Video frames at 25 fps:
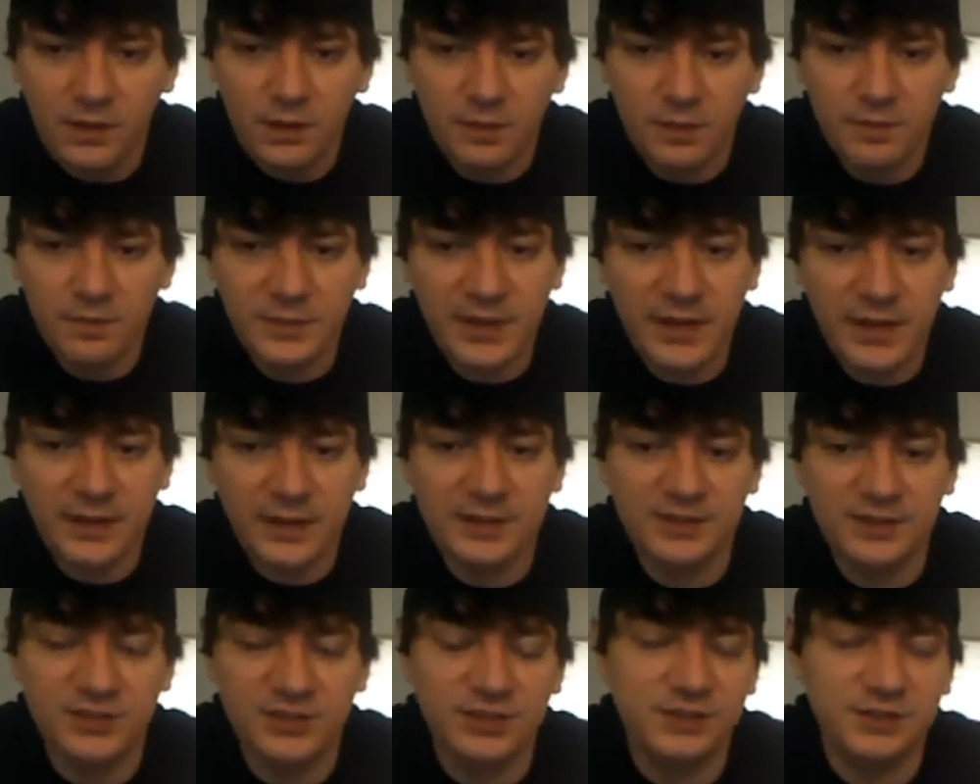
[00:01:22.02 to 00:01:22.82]

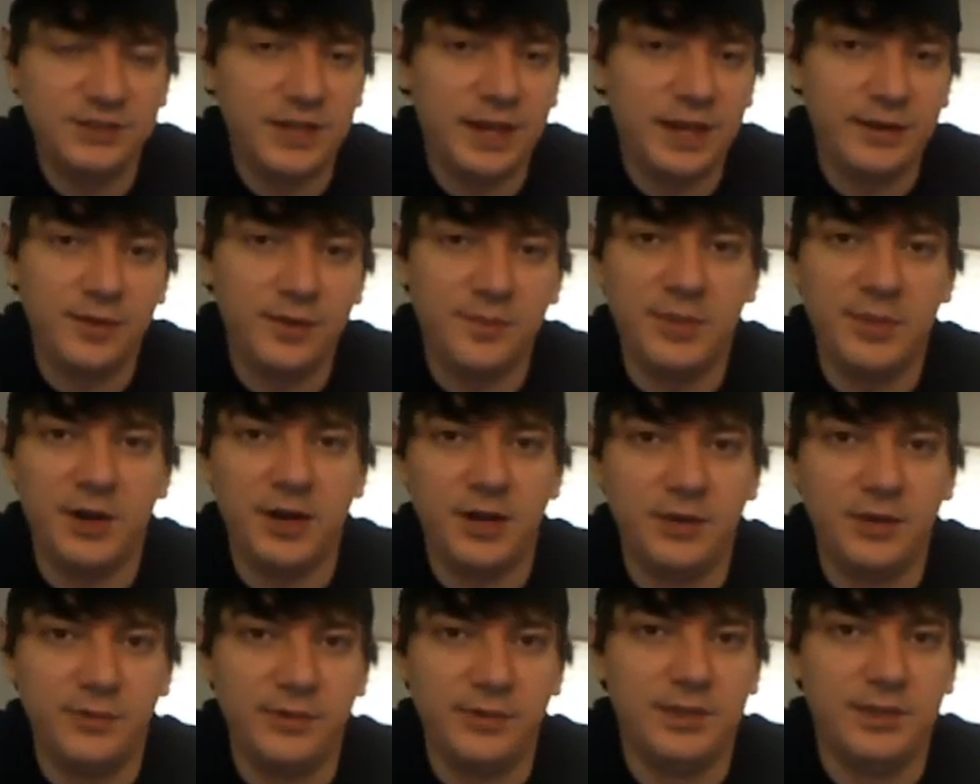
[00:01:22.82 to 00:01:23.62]
but it's just not on
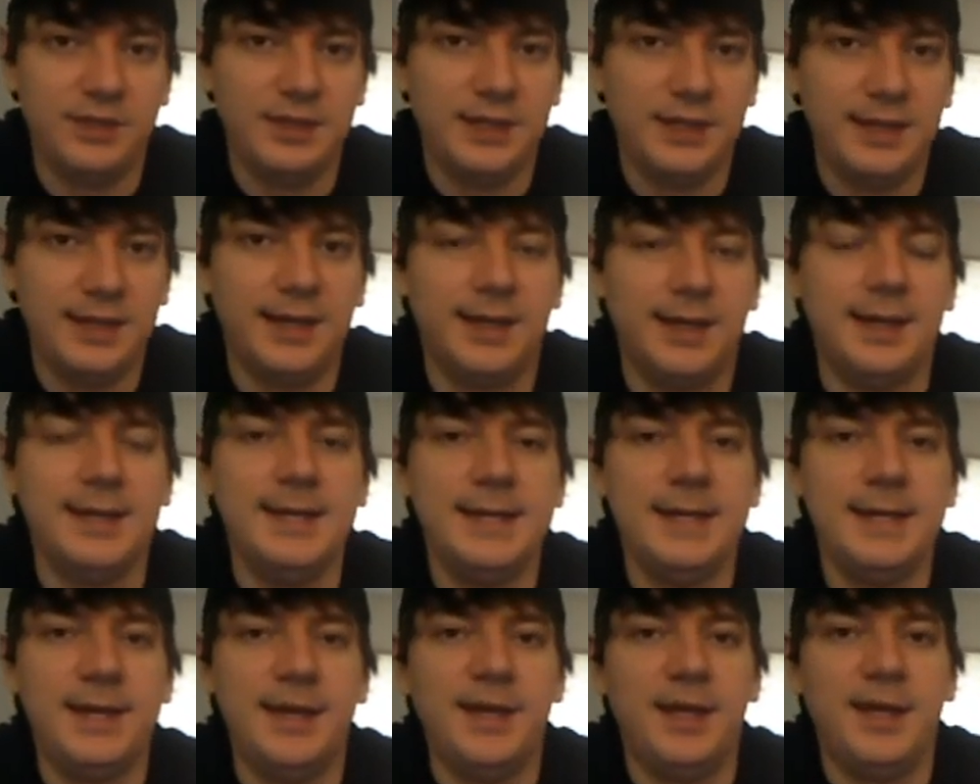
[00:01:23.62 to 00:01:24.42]
par with the
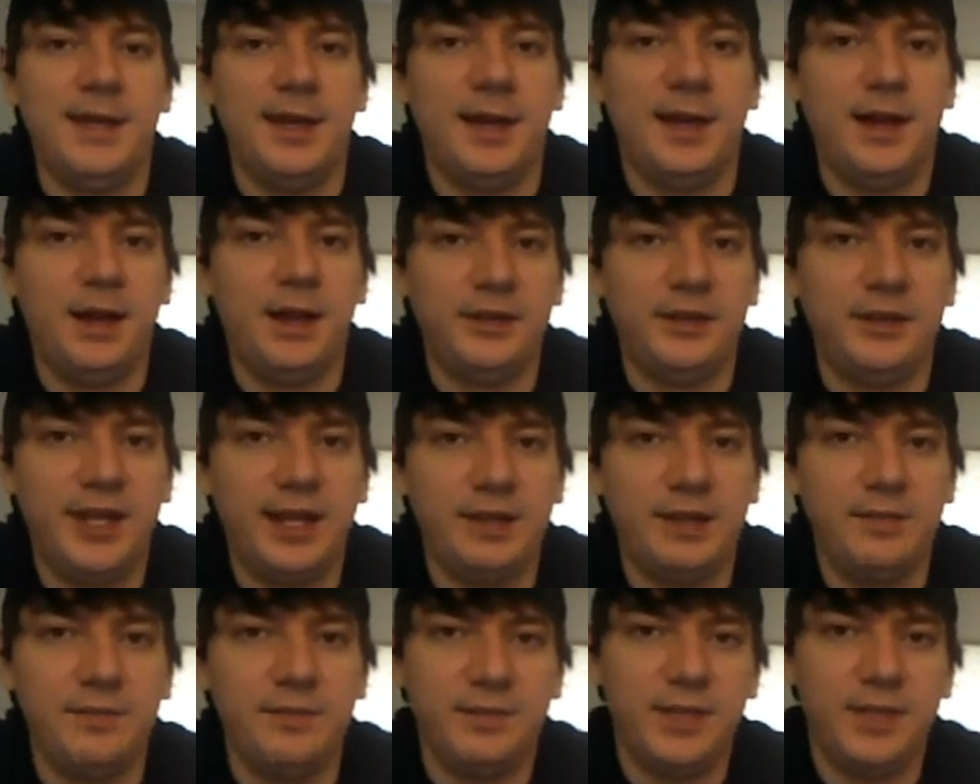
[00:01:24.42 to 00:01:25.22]

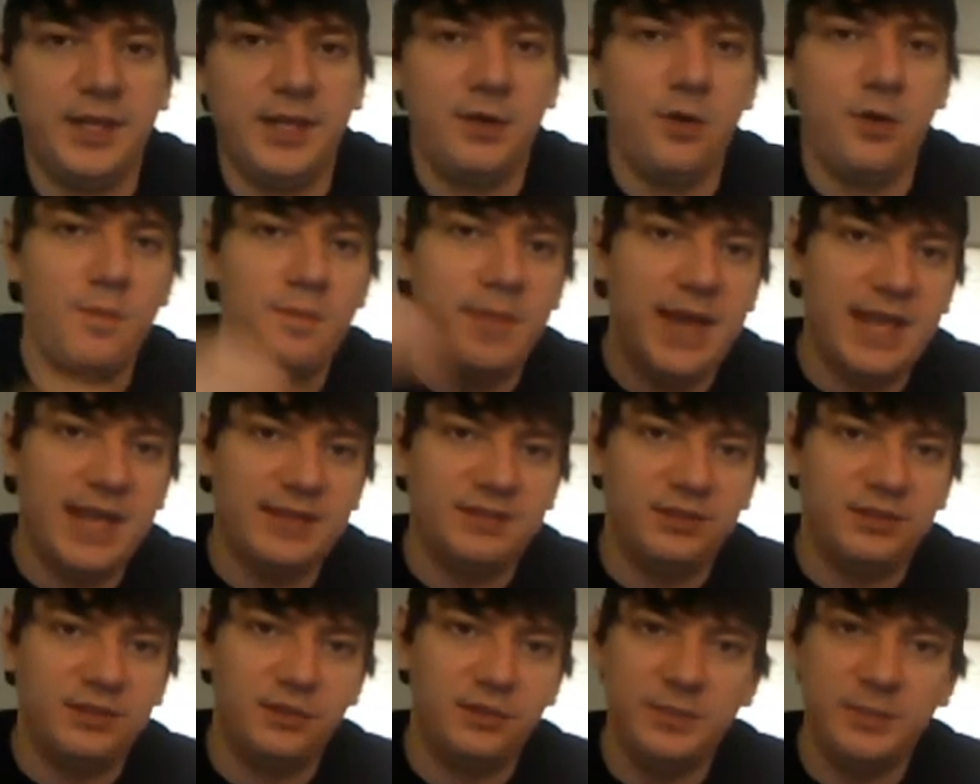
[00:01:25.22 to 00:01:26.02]
that
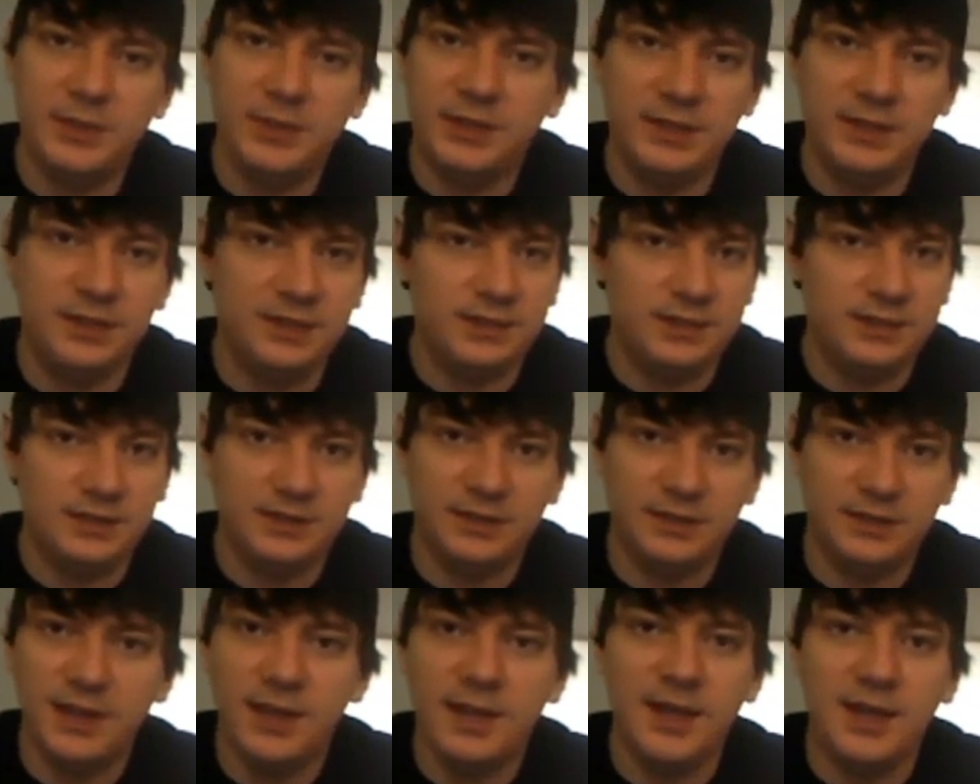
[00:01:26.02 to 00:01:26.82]

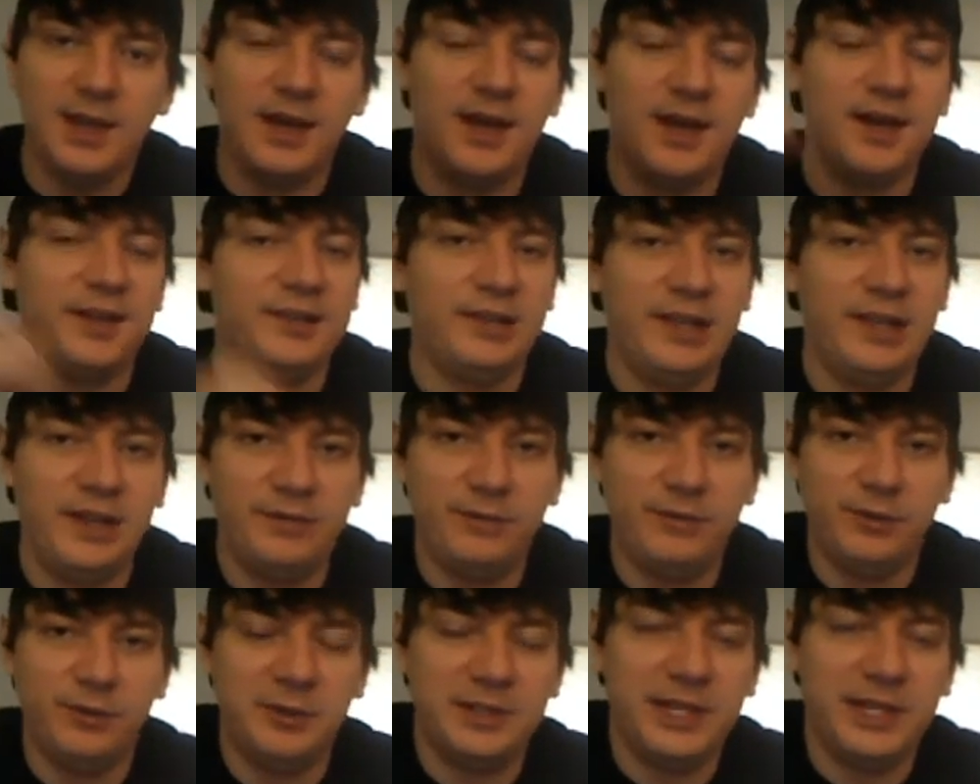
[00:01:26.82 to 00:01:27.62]
masterpiece
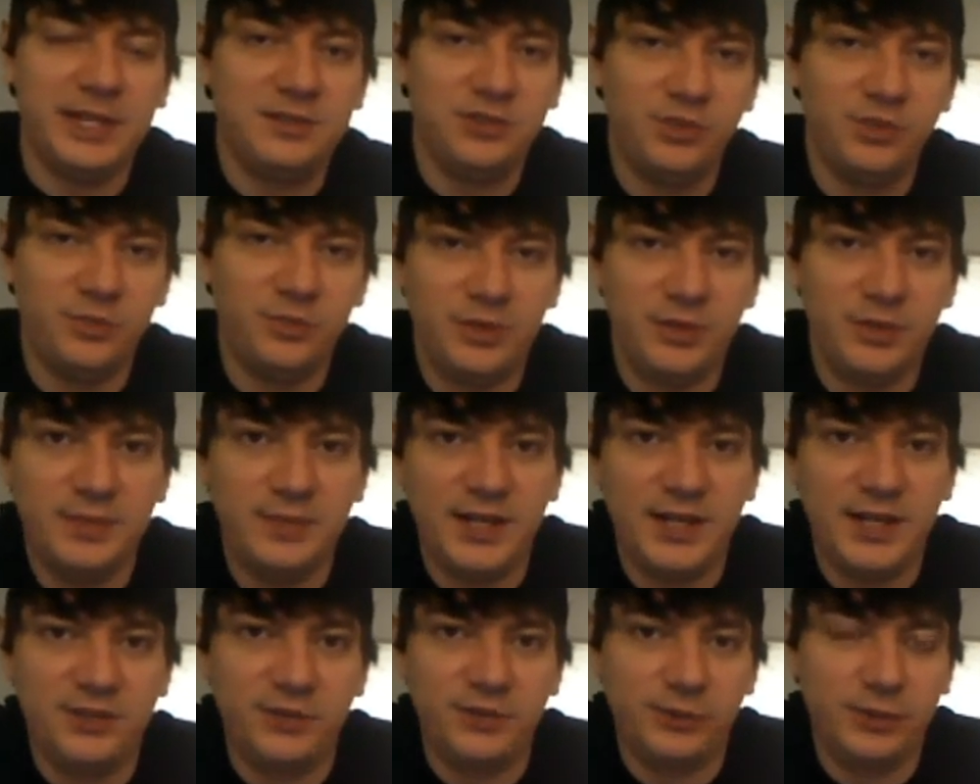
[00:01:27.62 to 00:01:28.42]
level that Super
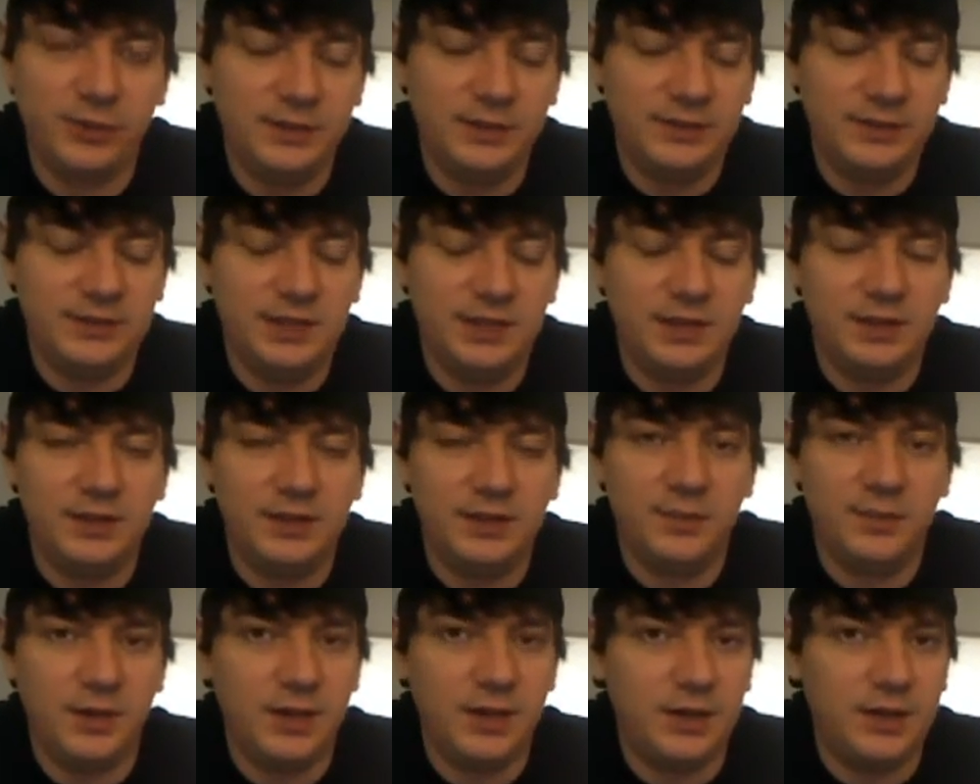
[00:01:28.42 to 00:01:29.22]
Metroid set
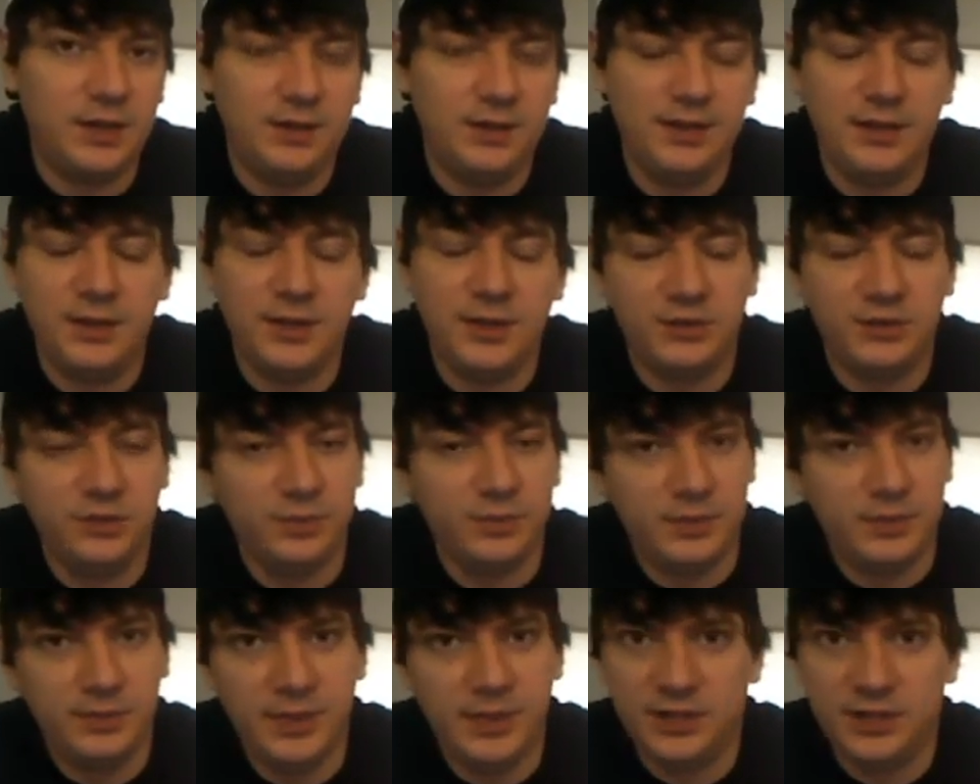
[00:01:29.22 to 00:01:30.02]
the bar.
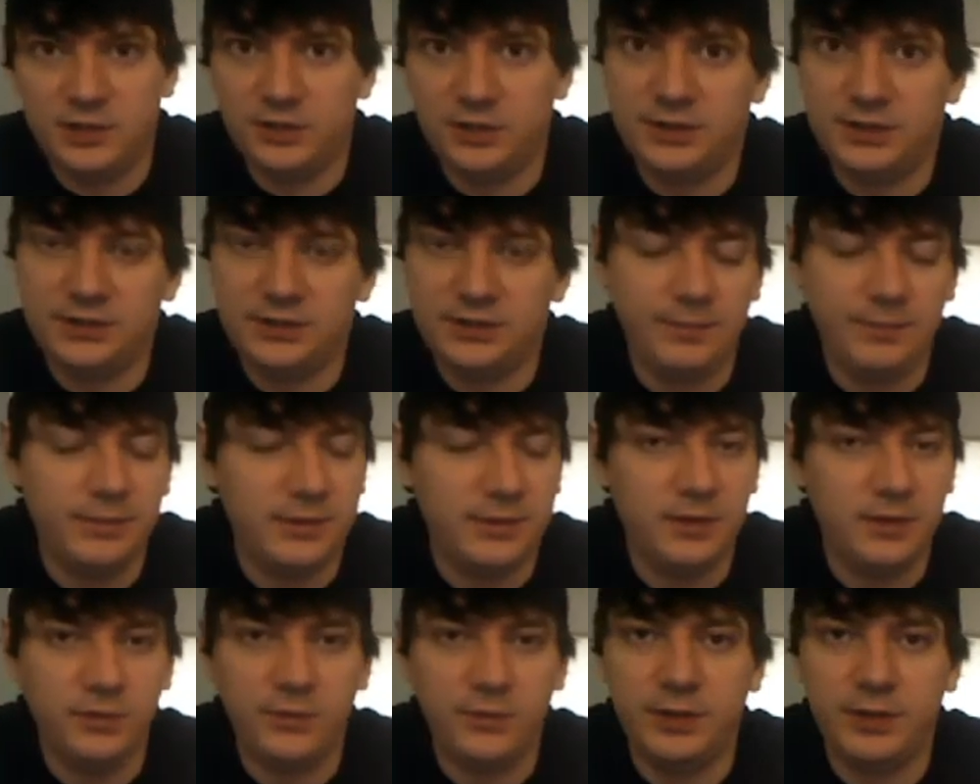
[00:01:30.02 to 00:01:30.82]
Super Metroid is up
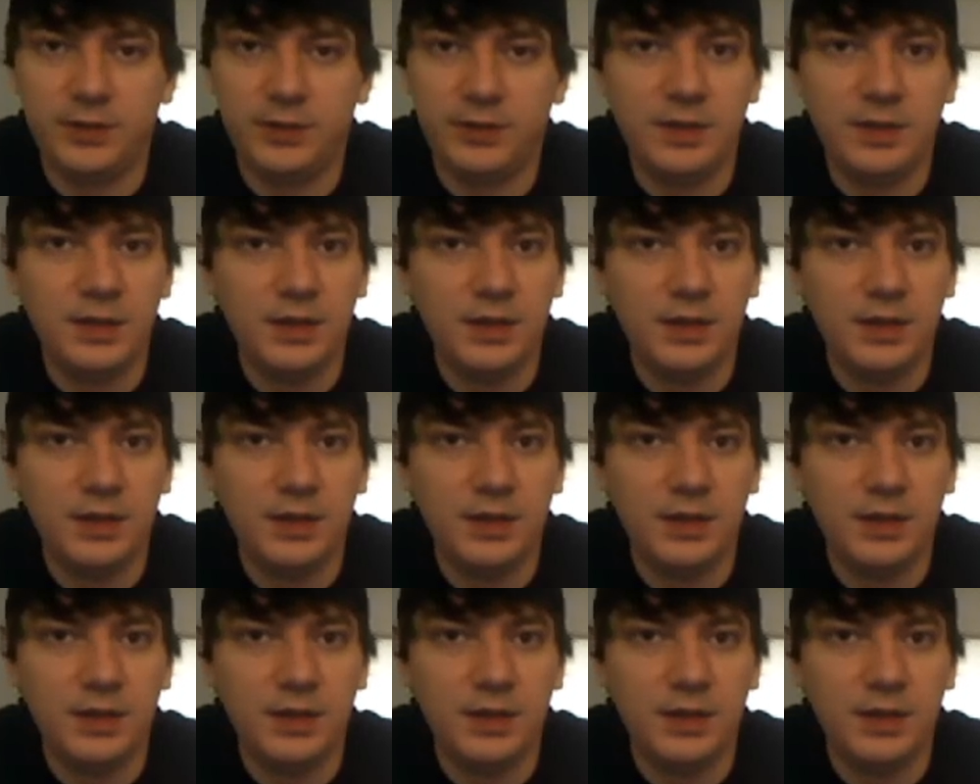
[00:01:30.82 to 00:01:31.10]
there with